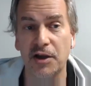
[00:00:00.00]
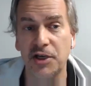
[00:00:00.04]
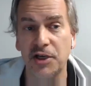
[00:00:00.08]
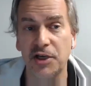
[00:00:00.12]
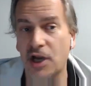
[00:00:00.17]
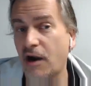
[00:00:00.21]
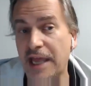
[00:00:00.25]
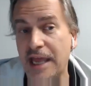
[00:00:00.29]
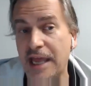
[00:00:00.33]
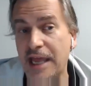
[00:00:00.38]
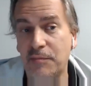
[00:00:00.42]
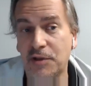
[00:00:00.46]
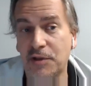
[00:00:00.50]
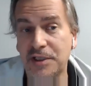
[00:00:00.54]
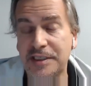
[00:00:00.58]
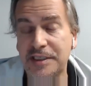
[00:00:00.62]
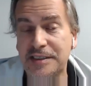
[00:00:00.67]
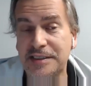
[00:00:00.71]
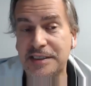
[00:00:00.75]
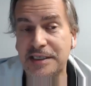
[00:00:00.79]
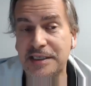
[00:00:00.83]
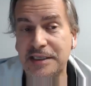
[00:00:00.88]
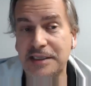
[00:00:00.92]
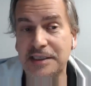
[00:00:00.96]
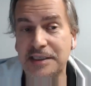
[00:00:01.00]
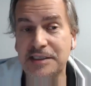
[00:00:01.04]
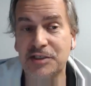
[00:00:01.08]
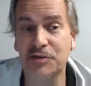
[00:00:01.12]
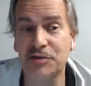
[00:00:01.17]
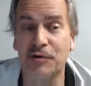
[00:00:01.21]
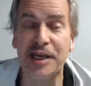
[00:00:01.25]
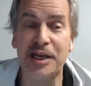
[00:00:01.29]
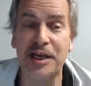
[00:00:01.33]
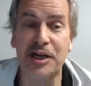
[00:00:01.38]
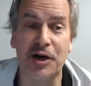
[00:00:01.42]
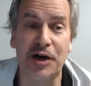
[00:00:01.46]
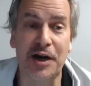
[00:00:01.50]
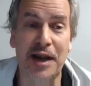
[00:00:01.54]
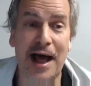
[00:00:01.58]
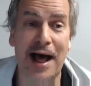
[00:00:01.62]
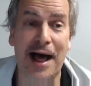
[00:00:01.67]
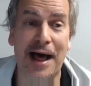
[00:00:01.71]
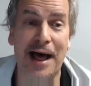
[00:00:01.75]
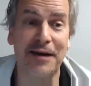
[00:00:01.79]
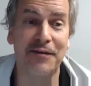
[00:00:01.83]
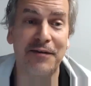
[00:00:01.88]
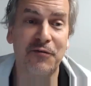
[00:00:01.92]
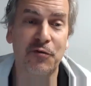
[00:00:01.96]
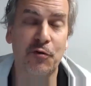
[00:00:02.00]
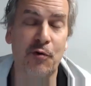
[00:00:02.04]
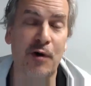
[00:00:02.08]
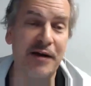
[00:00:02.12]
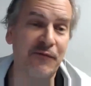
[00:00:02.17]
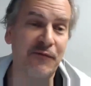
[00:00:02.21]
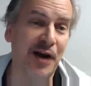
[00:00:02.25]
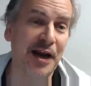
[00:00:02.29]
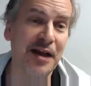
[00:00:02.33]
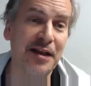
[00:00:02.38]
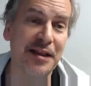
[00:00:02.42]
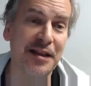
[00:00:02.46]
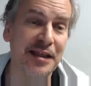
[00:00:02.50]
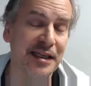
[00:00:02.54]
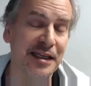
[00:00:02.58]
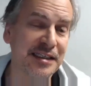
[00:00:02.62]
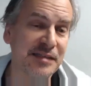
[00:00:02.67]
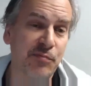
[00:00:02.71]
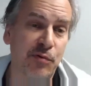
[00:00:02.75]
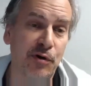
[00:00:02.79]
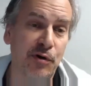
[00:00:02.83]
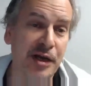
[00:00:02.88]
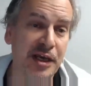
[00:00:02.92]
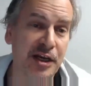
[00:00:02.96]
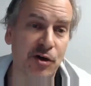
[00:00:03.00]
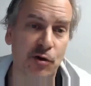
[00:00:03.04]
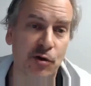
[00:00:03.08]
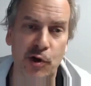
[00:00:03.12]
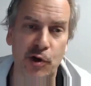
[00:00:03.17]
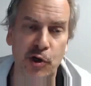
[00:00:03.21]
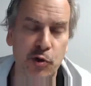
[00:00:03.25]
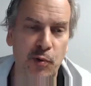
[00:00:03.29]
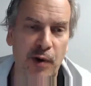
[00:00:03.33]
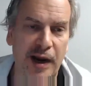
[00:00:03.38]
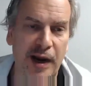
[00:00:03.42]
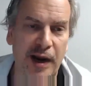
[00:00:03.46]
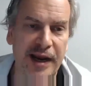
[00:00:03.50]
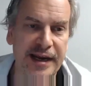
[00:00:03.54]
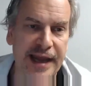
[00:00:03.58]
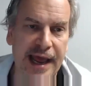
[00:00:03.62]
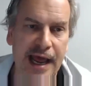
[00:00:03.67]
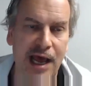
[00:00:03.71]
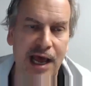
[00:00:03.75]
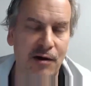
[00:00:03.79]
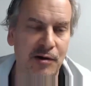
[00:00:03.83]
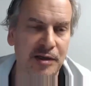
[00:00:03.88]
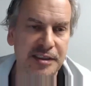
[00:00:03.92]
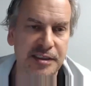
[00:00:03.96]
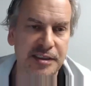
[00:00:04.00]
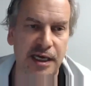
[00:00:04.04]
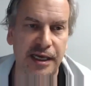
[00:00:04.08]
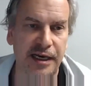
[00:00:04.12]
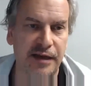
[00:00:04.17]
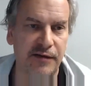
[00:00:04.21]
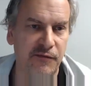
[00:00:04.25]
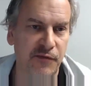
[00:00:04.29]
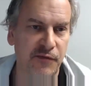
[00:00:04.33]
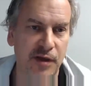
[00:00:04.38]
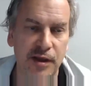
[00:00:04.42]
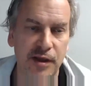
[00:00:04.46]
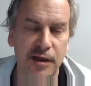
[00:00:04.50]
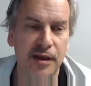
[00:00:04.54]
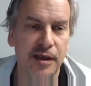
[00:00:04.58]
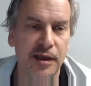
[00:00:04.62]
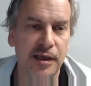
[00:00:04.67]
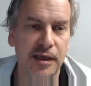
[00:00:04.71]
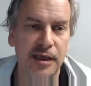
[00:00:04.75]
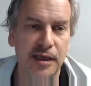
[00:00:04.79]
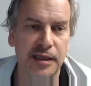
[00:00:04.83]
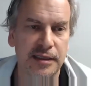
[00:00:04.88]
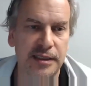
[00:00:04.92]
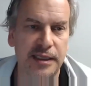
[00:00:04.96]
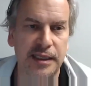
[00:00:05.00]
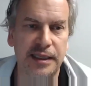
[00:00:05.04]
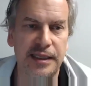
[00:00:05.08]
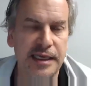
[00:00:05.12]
are they able to see the screen or not? Quite frankly, that's pretty crude right now. It's kind of, did they